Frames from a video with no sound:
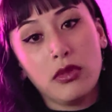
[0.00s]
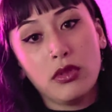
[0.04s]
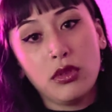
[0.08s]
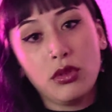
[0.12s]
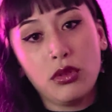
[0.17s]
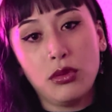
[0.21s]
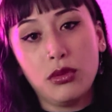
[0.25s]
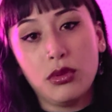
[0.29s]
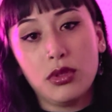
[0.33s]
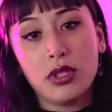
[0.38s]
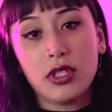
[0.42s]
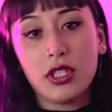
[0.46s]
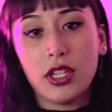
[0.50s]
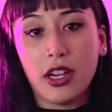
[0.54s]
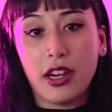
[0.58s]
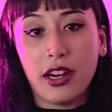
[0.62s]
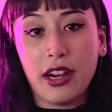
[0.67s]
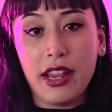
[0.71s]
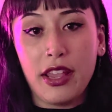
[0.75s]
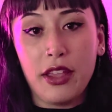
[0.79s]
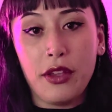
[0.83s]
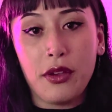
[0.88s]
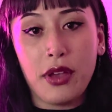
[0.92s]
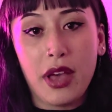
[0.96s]
Ooh,
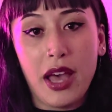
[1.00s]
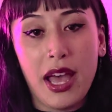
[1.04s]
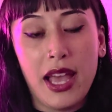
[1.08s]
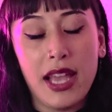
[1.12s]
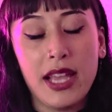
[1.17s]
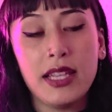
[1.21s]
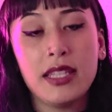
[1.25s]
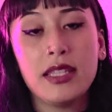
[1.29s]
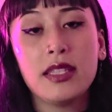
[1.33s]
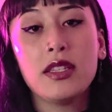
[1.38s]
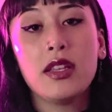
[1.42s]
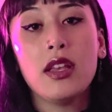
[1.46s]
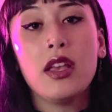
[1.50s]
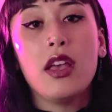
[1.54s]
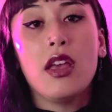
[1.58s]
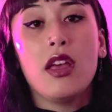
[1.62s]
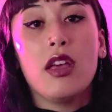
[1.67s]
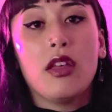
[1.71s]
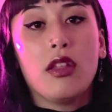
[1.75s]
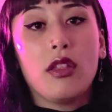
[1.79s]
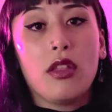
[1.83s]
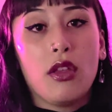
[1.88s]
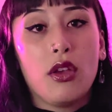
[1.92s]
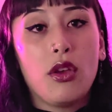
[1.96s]
sorry, you guys.
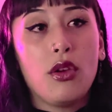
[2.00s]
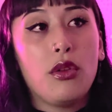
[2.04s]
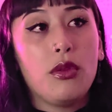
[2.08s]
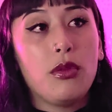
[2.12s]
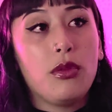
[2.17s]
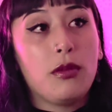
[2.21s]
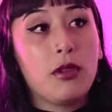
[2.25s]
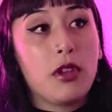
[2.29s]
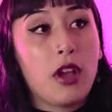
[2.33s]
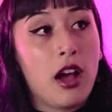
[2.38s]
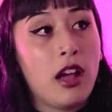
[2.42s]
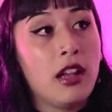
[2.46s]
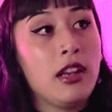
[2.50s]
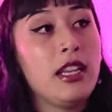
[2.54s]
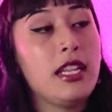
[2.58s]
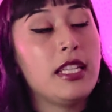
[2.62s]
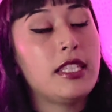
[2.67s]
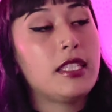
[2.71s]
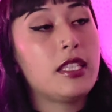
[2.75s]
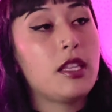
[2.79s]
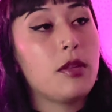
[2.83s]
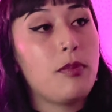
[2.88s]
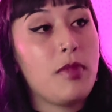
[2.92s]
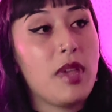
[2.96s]
God
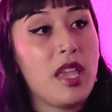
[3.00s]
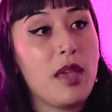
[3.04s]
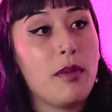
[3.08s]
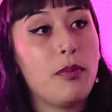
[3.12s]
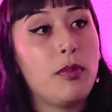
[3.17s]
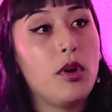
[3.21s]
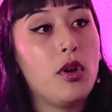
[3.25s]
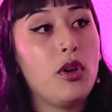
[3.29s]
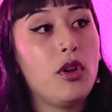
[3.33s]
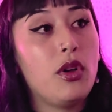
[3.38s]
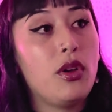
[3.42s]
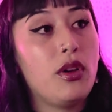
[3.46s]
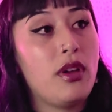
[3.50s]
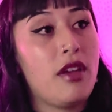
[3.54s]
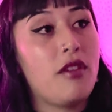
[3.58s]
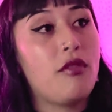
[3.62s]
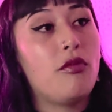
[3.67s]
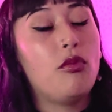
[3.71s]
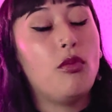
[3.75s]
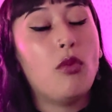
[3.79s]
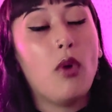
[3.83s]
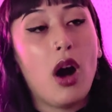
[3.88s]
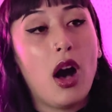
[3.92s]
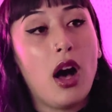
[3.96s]
needs the people who
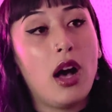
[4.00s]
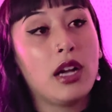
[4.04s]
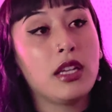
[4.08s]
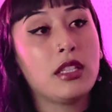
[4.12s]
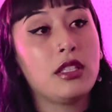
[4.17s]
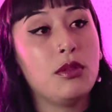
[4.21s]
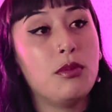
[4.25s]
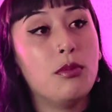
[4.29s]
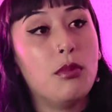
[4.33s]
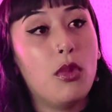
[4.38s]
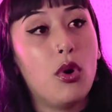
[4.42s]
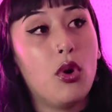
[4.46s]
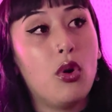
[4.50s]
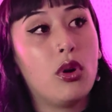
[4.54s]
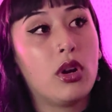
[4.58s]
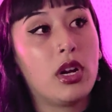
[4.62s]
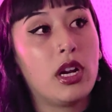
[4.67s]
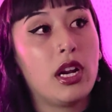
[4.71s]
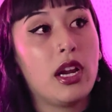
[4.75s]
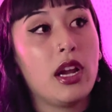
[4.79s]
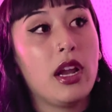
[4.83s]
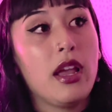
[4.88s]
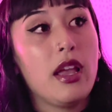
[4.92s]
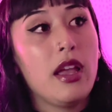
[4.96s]
have walked
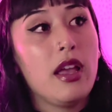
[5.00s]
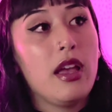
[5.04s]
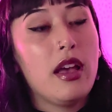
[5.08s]
more